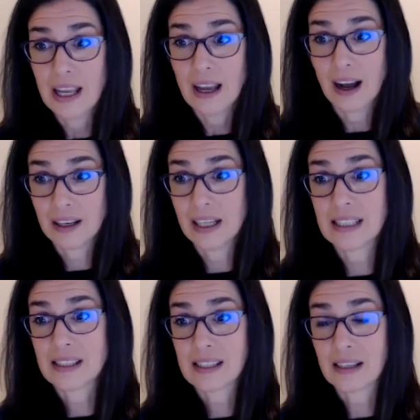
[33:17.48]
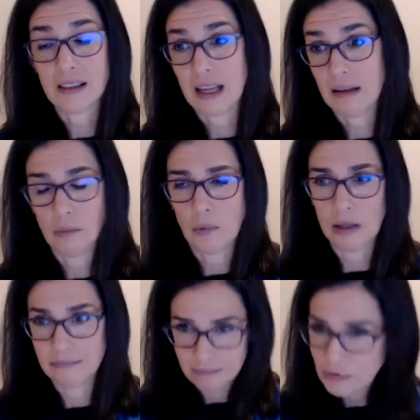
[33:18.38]
Autodesk and,
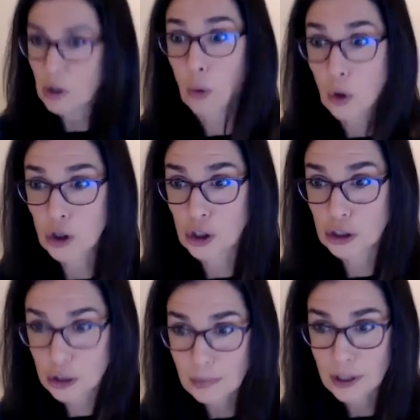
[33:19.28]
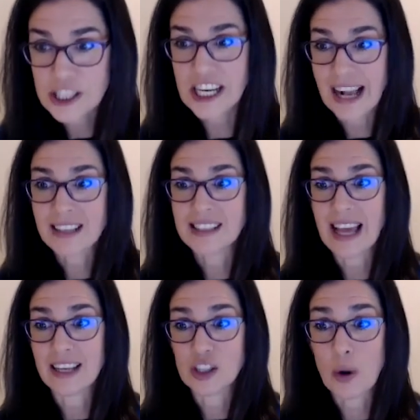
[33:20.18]
the world projects
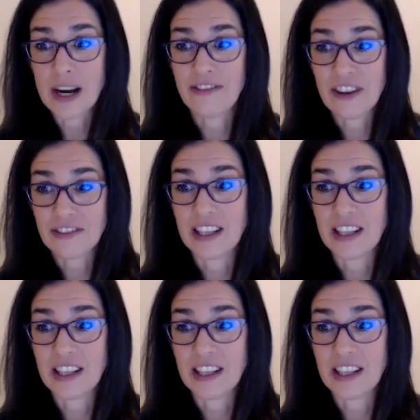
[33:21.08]
that in 2050,